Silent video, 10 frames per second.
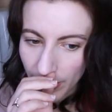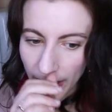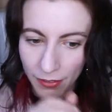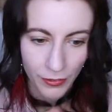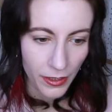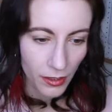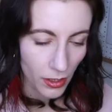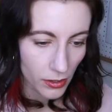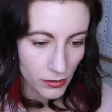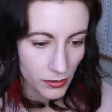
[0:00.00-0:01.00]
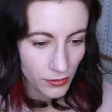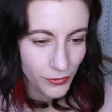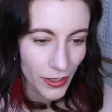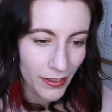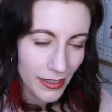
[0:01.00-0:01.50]
if it'll go
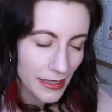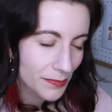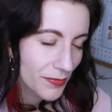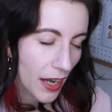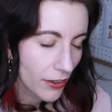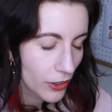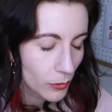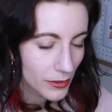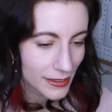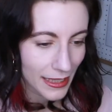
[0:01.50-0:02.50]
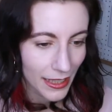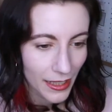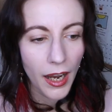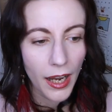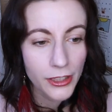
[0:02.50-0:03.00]
further. I don't know, we'll see.
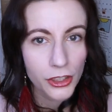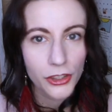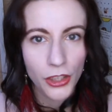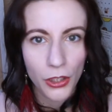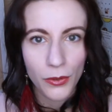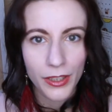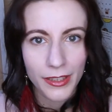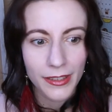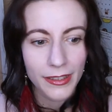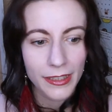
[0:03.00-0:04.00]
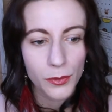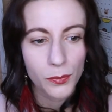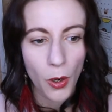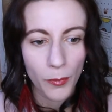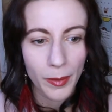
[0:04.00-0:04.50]
I just know that this
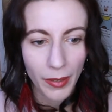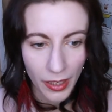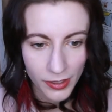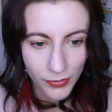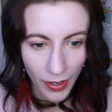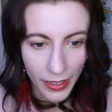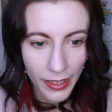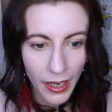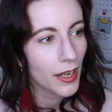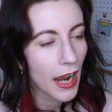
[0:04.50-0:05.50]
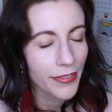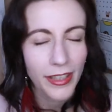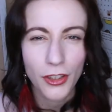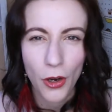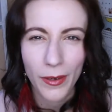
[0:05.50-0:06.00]
won't be my last fight. I
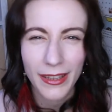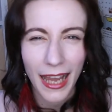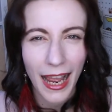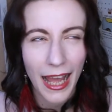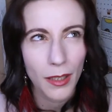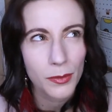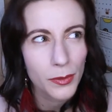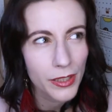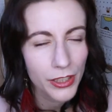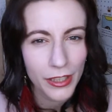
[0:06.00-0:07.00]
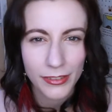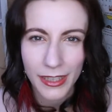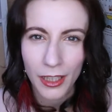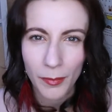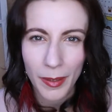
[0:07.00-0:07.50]
think knowing that helps with the nerves a
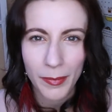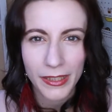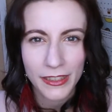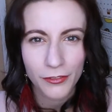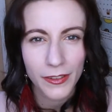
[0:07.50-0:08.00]
little bit because it